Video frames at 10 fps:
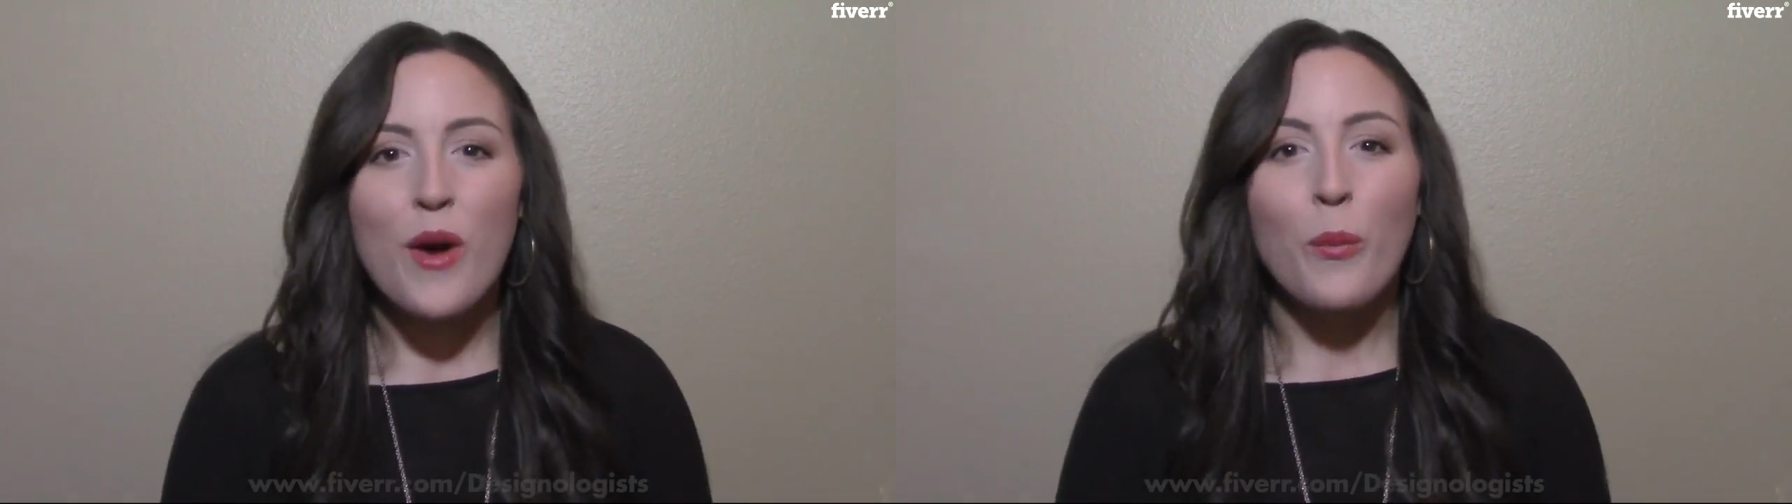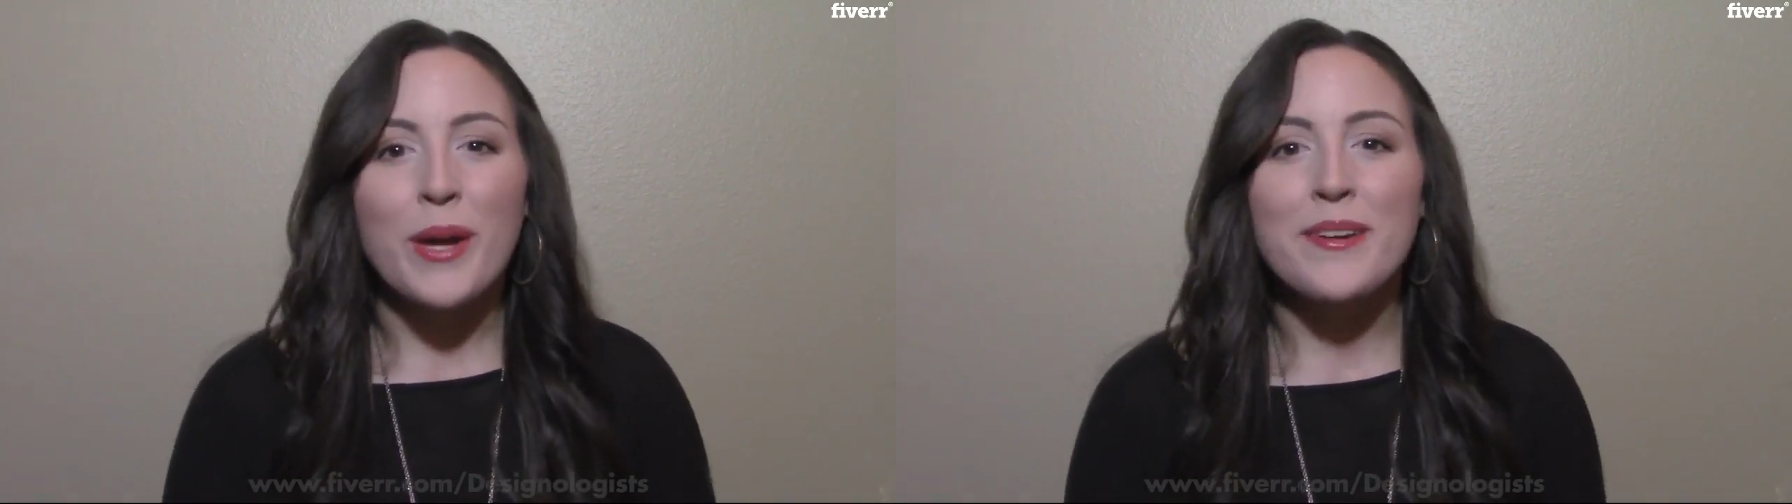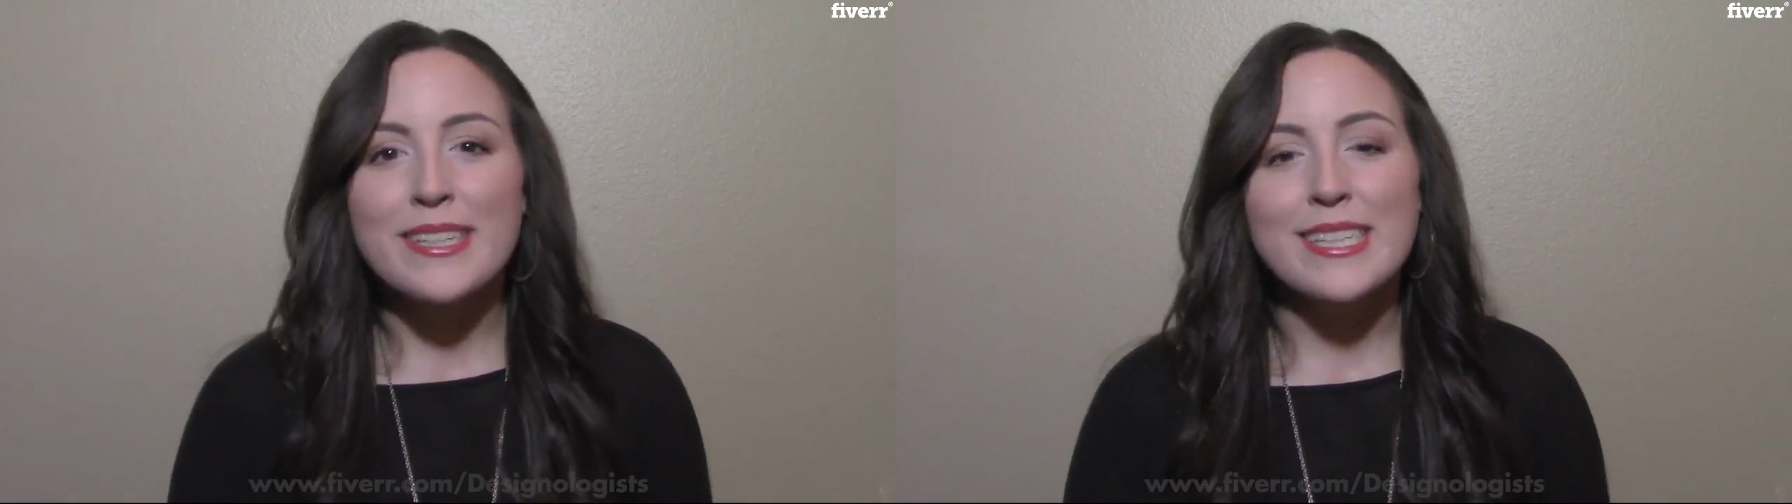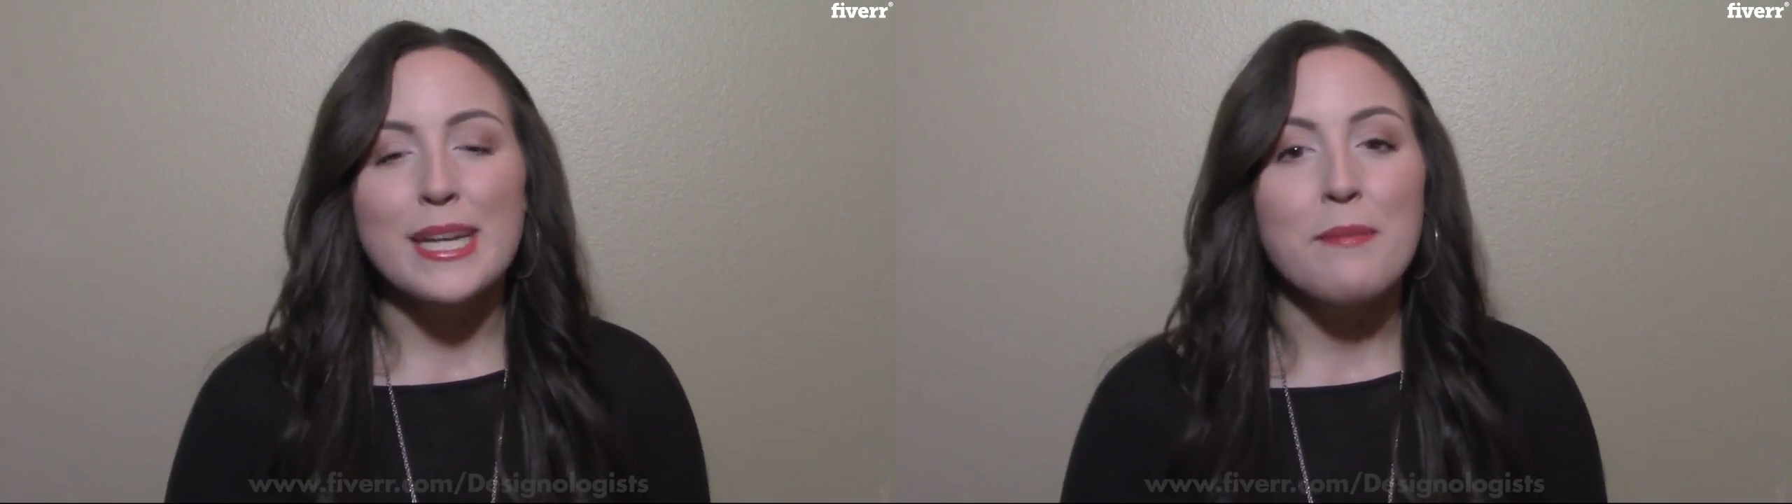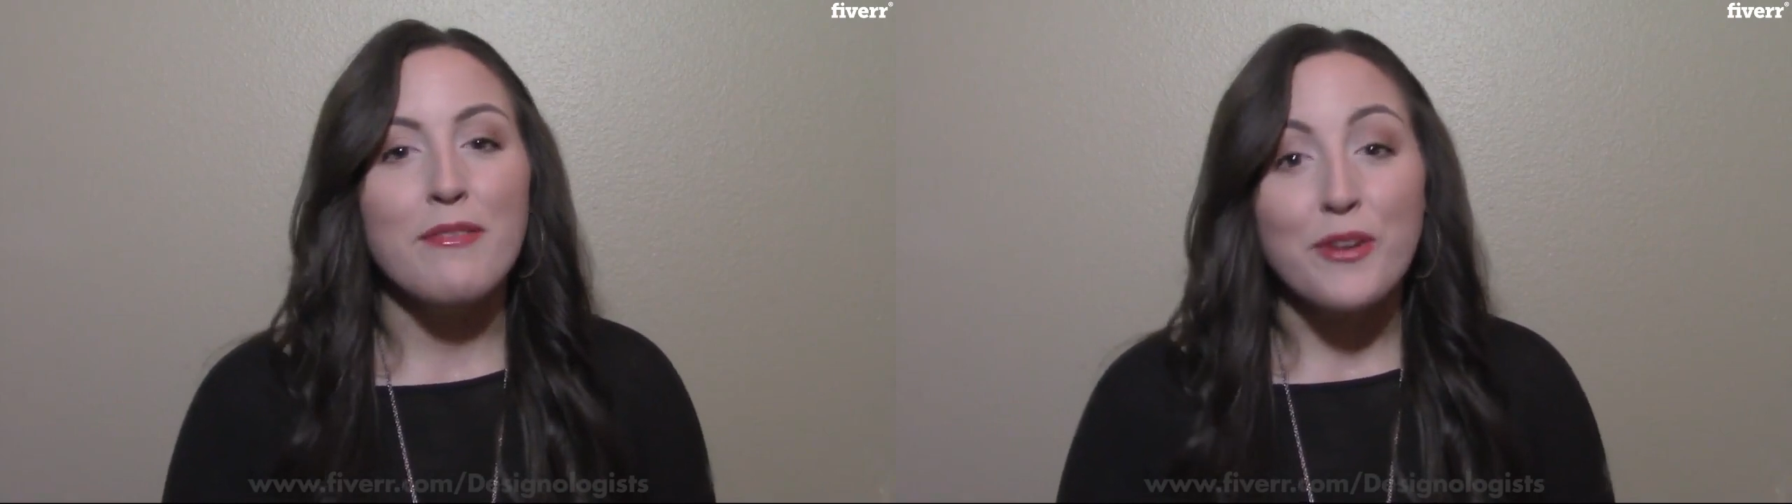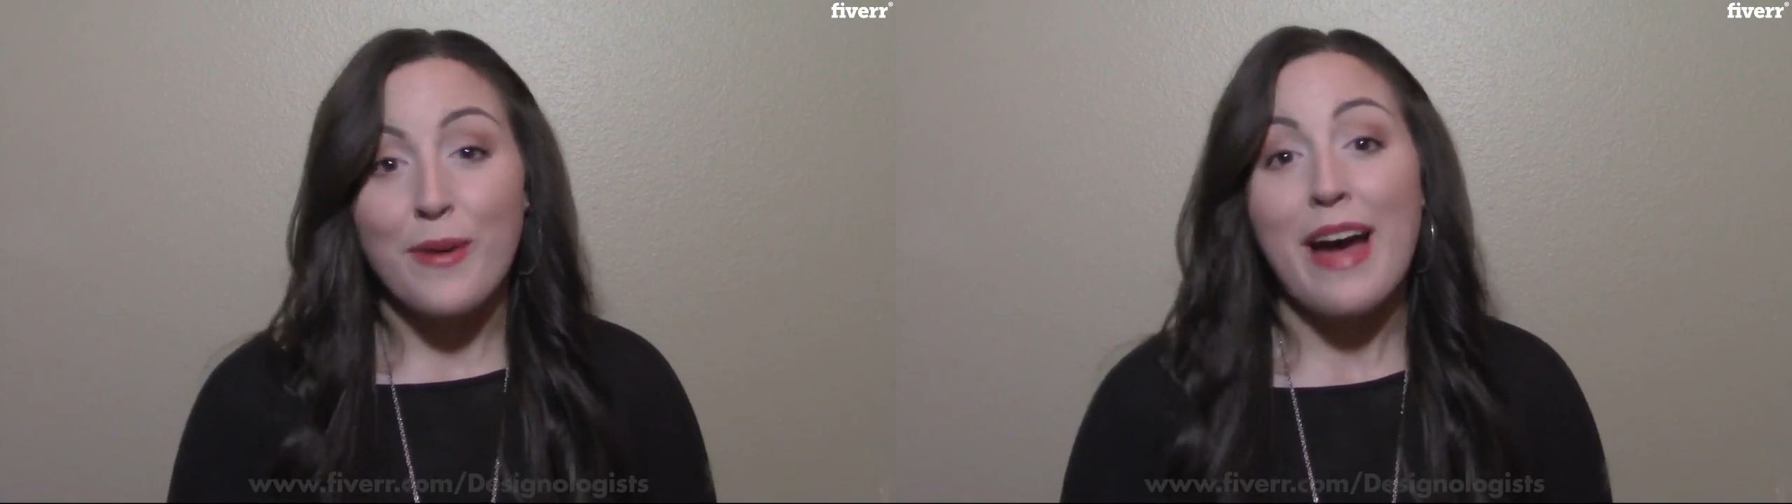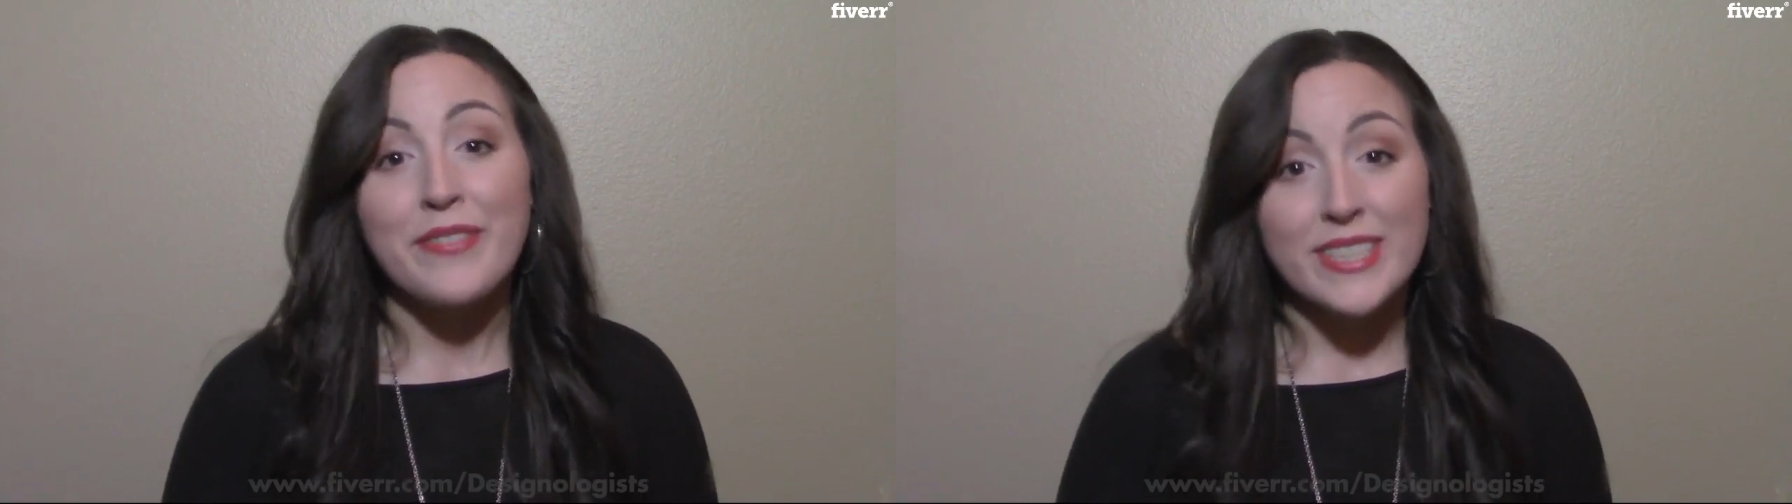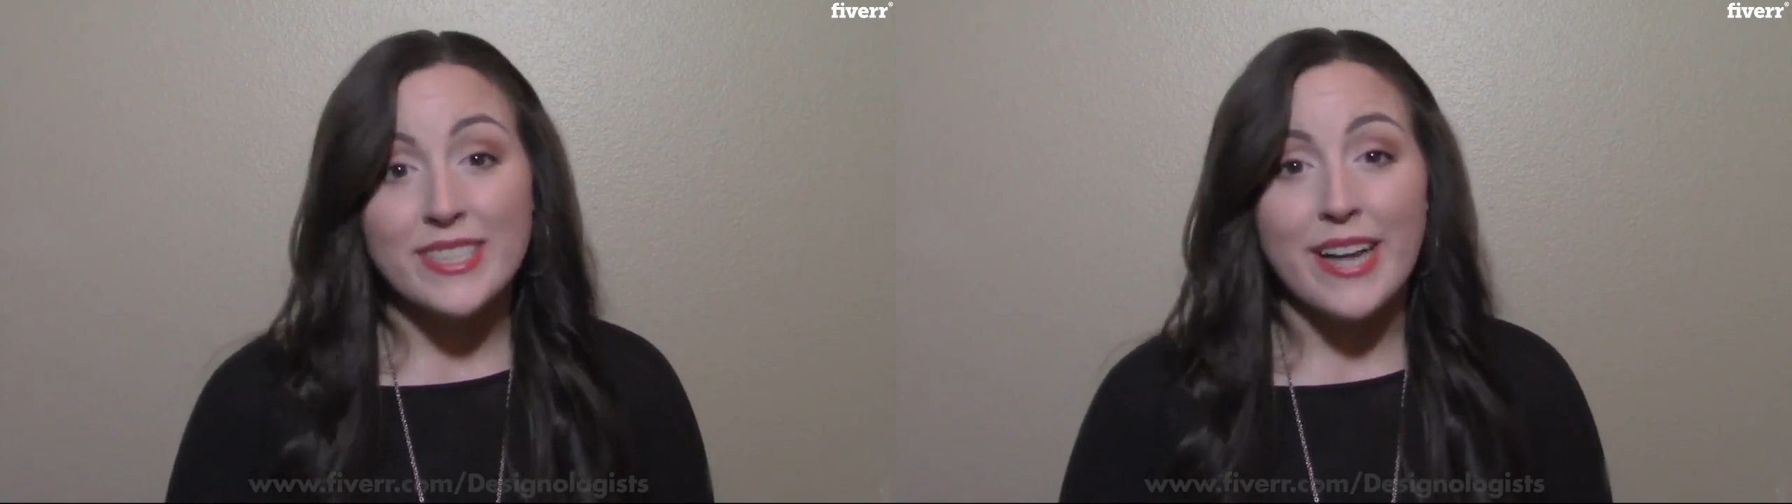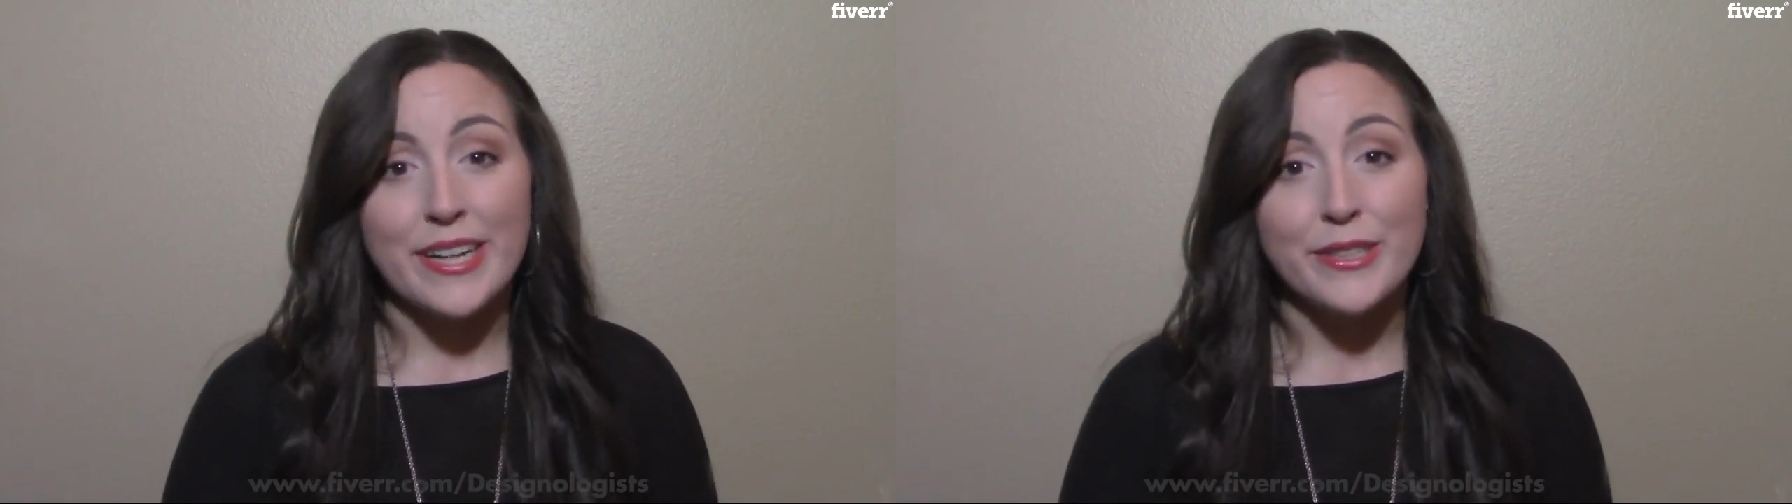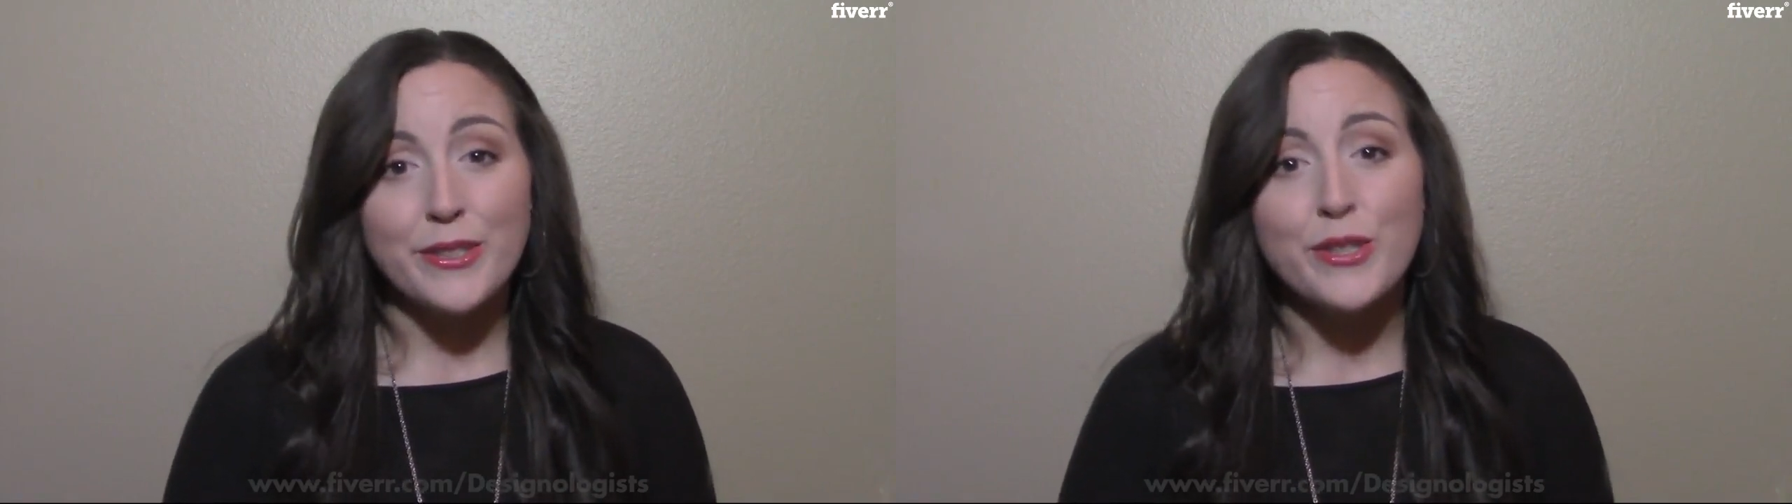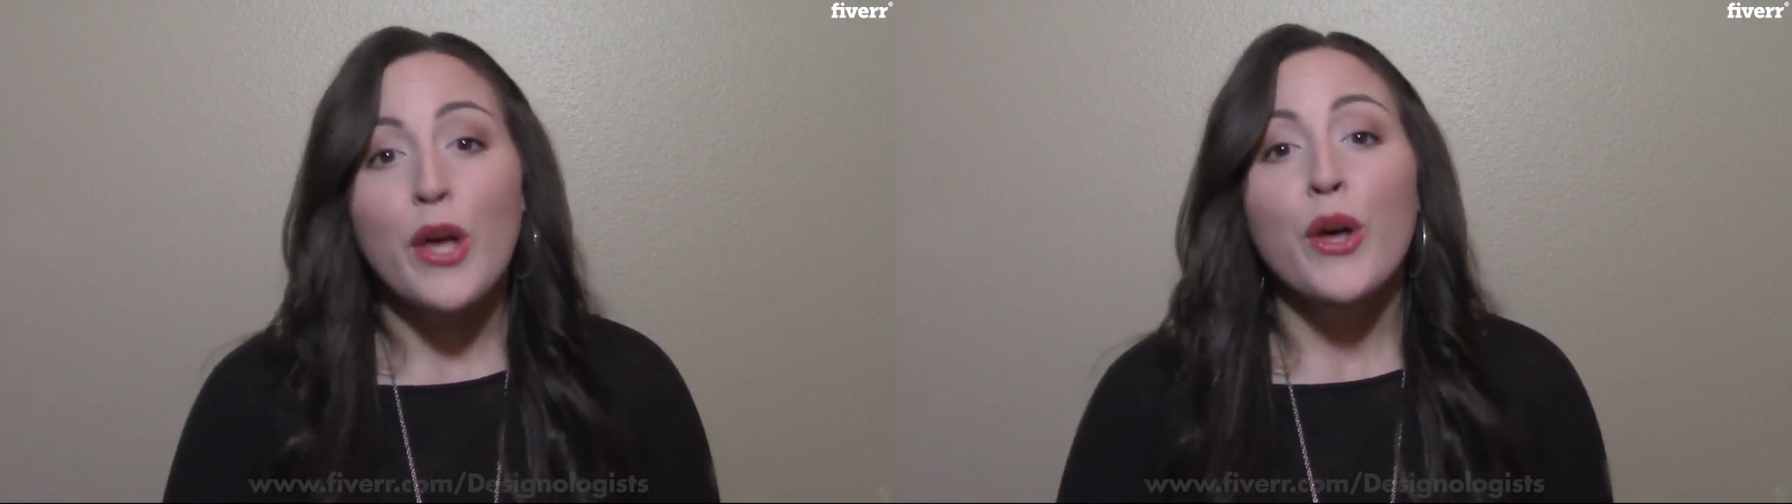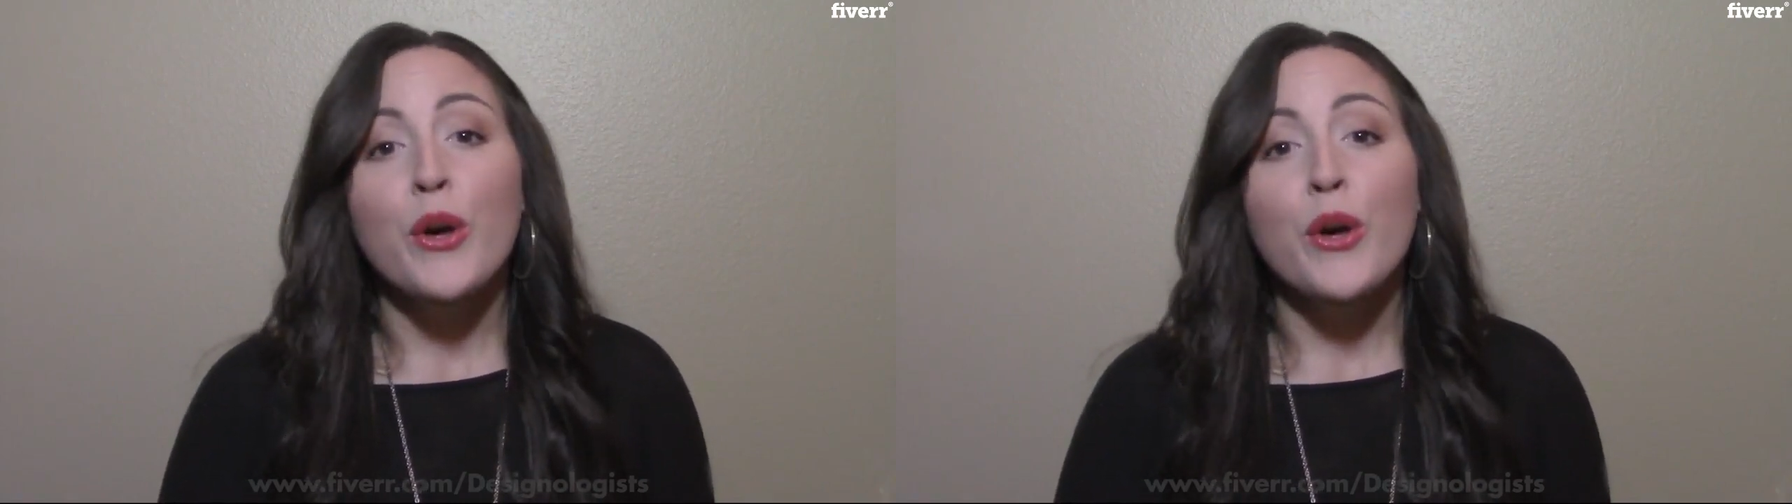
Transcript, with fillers: We are a team of graphic designers